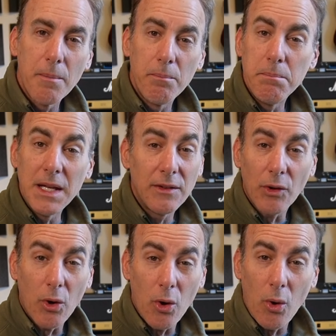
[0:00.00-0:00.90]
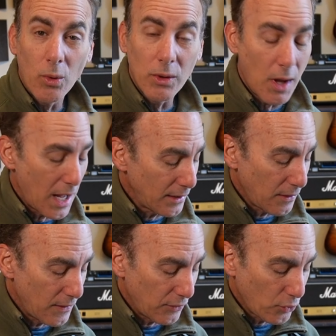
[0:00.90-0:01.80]
means a whole lot to
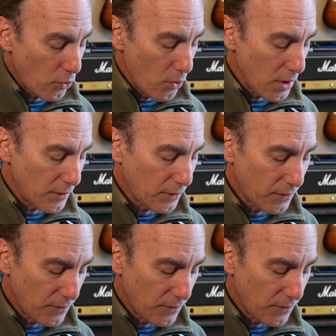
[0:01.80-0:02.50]
these chords.